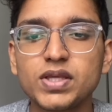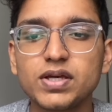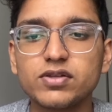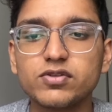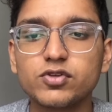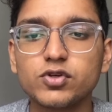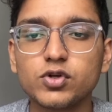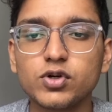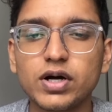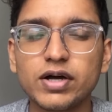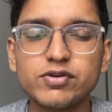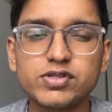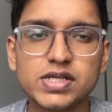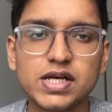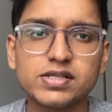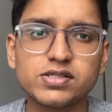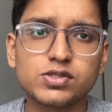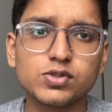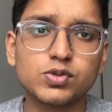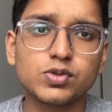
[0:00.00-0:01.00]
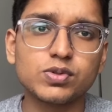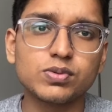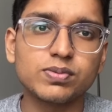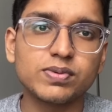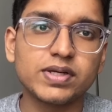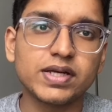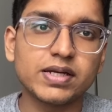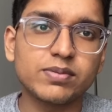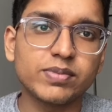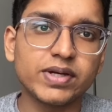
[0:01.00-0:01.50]
So I was asked to
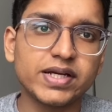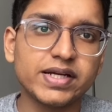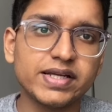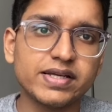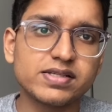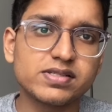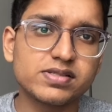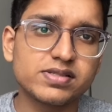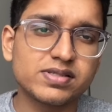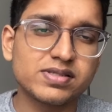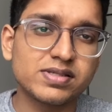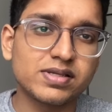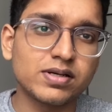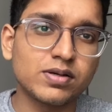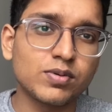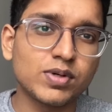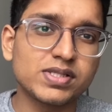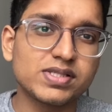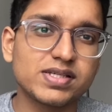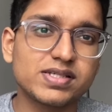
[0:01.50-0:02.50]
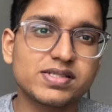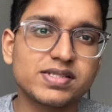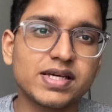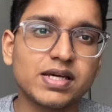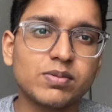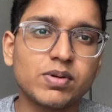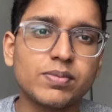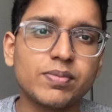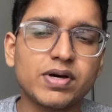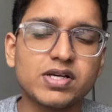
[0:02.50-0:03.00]
get my DS 160
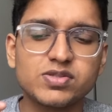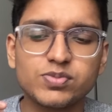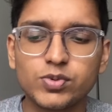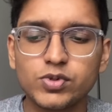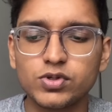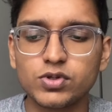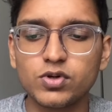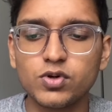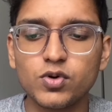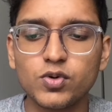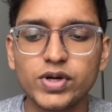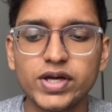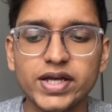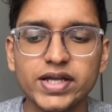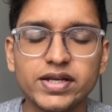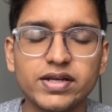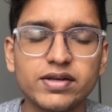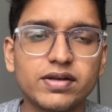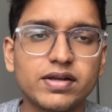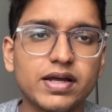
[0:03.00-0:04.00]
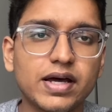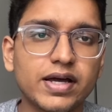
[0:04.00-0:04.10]
and my passport. Go in.